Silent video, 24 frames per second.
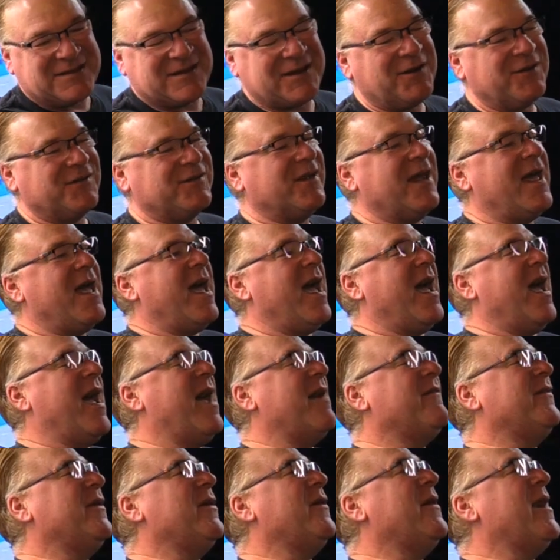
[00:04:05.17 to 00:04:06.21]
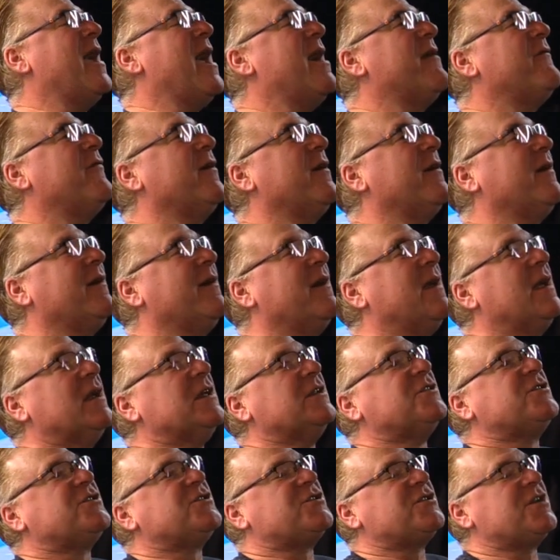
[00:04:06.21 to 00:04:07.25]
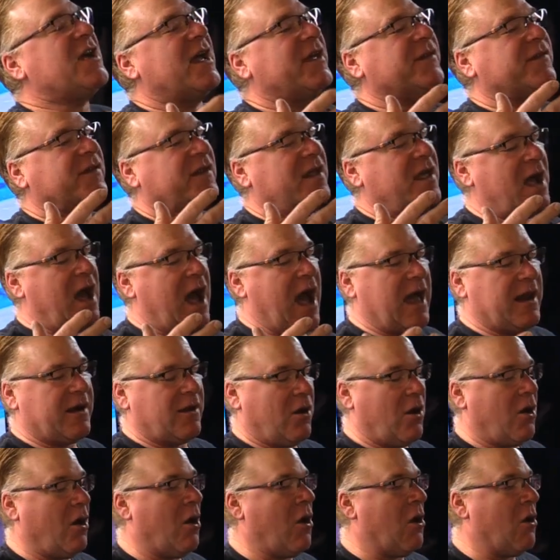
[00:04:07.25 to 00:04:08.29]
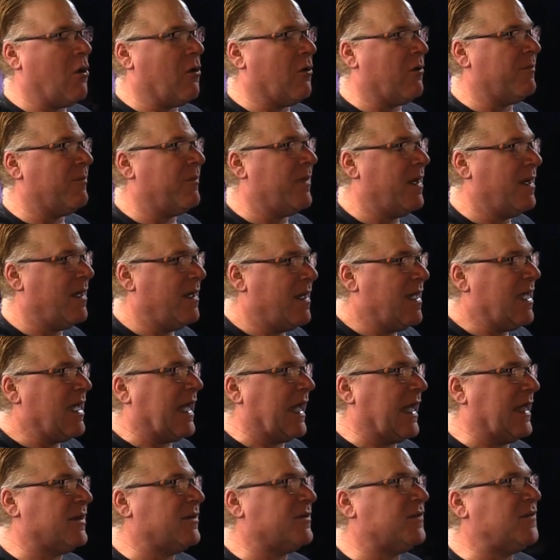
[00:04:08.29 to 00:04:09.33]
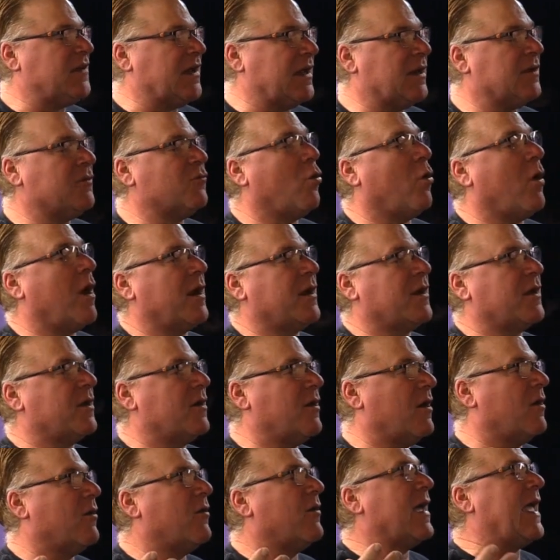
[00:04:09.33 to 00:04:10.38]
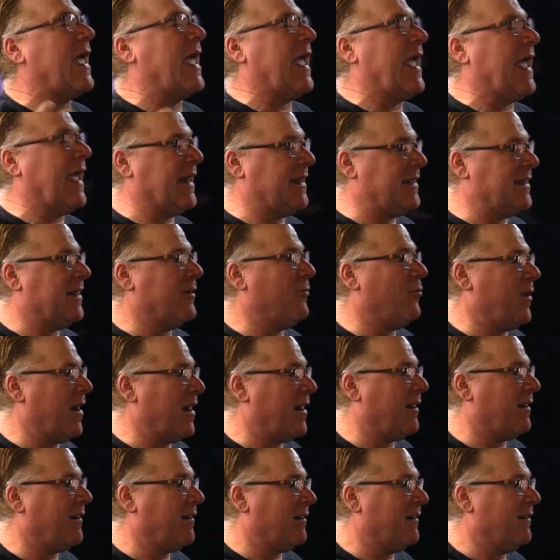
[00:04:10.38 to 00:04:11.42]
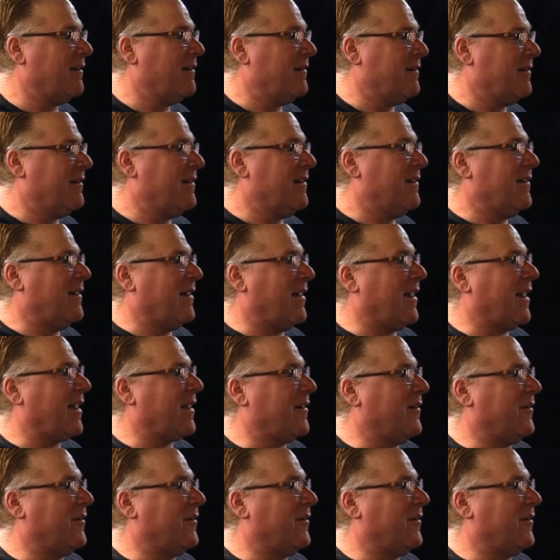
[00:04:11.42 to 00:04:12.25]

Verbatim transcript: she goes, Have you ever just got home and didn't want to go anywhere? I